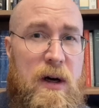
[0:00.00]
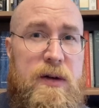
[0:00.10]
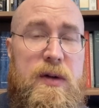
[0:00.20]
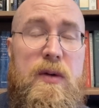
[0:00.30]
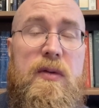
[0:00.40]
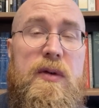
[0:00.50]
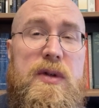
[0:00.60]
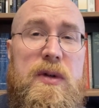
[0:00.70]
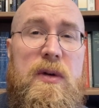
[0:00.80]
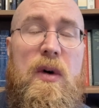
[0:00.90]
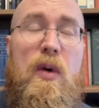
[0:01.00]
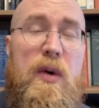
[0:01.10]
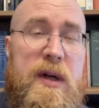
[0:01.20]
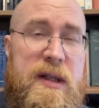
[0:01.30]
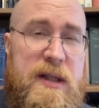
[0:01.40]
are 2 crucial
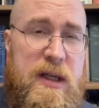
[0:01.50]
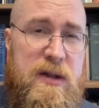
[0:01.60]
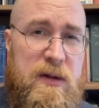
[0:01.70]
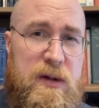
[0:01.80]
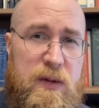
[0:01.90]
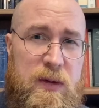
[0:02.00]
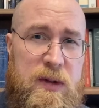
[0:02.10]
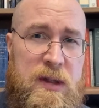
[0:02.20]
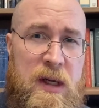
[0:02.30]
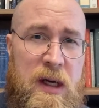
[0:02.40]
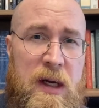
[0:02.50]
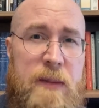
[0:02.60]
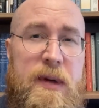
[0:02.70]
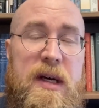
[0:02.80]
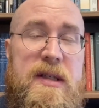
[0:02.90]
organizational tools
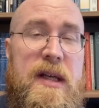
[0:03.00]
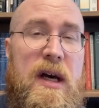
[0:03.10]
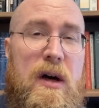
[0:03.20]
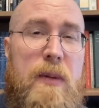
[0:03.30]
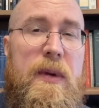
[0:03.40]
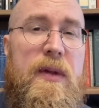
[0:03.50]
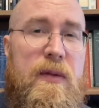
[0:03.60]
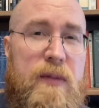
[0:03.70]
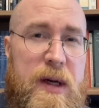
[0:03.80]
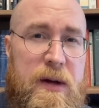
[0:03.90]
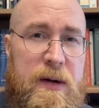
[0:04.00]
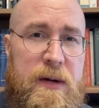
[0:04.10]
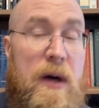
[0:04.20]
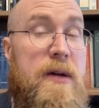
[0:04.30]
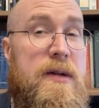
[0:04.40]
because they help the reader
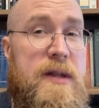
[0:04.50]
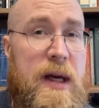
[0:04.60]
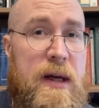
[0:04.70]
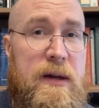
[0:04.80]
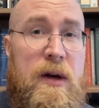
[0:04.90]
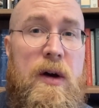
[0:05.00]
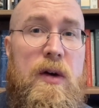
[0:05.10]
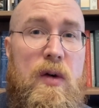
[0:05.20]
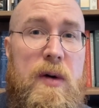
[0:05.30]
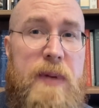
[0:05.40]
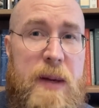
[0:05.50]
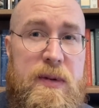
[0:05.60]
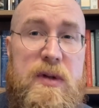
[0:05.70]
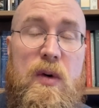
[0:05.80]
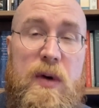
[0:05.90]
understand your
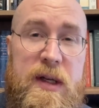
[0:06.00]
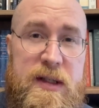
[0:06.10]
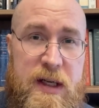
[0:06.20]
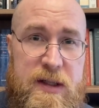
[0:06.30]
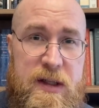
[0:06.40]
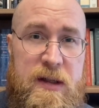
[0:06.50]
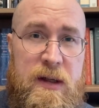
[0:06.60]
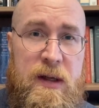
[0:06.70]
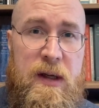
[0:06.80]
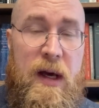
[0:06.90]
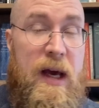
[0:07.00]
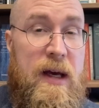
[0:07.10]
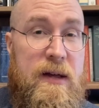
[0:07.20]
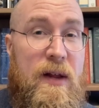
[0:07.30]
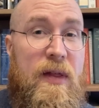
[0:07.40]
paper's organization
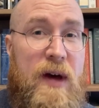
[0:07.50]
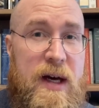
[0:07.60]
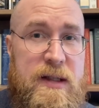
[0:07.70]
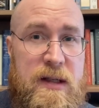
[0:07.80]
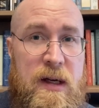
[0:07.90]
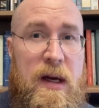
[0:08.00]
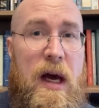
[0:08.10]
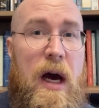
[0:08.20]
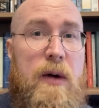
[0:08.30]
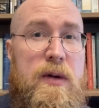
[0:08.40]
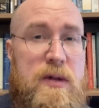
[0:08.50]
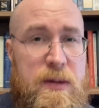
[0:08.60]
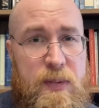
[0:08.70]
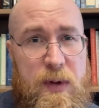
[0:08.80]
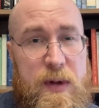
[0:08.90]
and thus how you
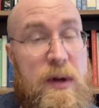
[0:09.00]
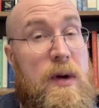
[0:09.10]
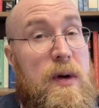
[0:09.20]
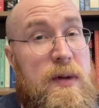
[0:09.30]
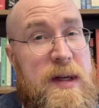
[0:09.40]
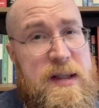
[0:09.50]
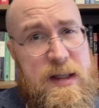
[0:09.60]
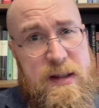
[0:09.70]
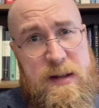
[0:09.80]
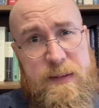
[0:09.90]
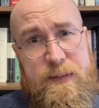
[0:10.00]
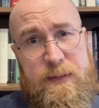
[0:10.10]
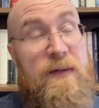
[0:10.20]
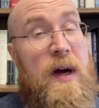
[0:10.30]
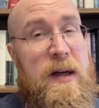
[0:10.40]
support your thesis.
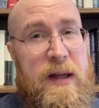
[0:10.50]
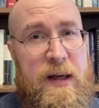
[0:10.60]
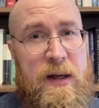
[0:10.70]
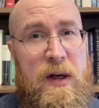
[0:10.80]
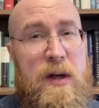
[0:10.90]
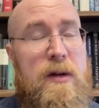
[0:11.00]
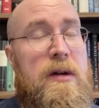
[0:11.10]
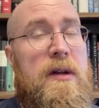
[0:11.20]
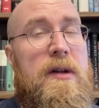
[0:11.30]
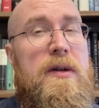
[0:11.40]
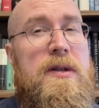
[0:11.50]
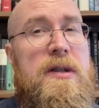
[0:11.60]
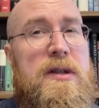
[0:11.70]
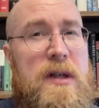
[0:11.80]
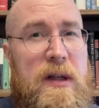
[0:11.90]
Finally, your conclusion
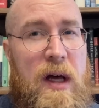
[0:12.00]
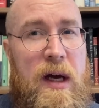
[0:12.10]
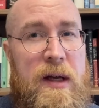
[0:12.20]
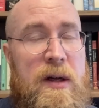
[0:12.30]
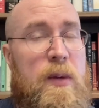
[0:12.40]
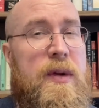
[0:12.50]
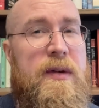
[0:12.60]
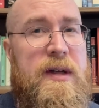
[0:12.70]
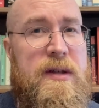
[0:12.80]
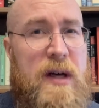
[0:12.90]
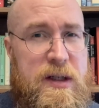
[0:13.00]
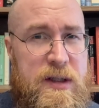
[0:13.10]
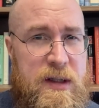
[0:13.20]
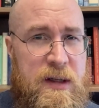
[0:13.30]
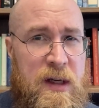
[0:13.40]
should align with your
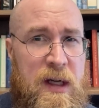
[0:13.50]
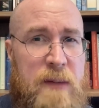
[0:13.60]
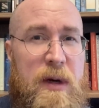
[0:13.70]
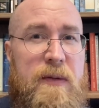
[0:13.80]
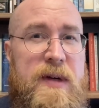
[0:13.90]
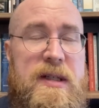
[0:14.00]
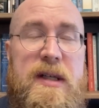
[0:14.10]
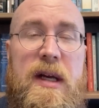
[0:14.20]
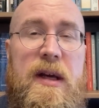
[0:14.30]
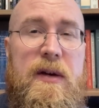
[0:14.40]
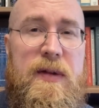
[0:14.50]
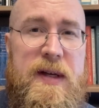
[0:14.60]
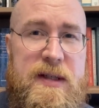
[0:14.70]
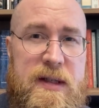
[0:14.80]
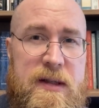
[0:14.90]
introduction by restating your
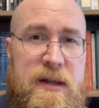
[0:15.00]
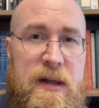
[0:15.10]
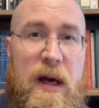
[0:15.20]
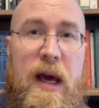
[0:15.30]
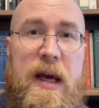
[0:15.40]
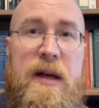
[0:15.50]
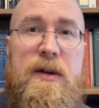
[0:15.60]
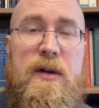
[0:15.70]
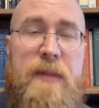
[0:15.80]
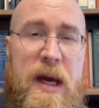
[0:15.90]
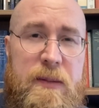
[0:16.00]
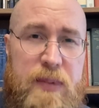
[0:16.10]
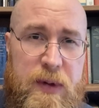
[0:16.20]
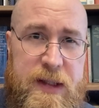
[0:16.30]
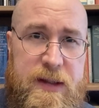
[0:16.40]
thesis and your main
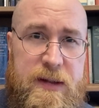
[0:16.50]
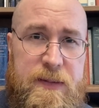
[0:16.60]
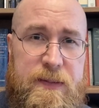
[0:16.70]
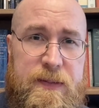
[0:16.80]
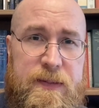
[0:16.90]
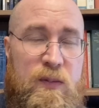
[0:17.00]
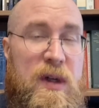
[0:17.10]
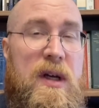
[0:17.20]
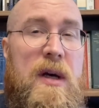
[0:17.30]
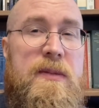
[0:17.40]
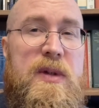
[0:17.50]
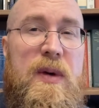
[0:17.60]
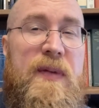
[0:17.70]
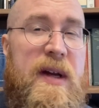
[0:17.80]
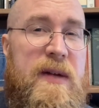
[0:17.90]
points. When it comes to
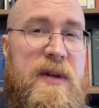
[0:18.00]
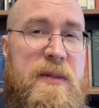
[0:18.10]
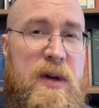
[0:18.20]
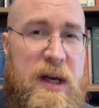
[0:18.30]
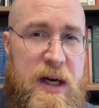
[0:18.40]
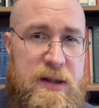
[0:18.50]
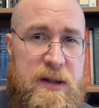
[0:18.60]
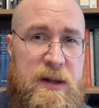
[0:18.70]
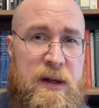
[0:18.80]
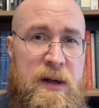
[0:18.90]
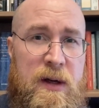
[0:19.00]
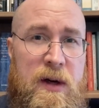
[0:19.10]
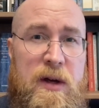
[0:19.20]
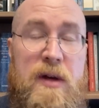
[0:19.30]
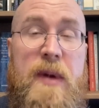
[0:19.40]
effective communication,
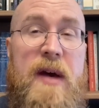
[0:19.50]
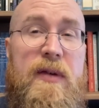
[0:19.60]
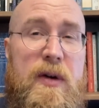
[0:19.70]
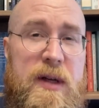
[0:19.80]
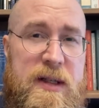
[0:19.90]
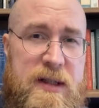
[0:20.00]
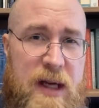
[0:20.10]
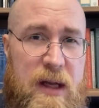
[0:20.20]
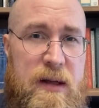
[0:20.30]
you may have heard it said,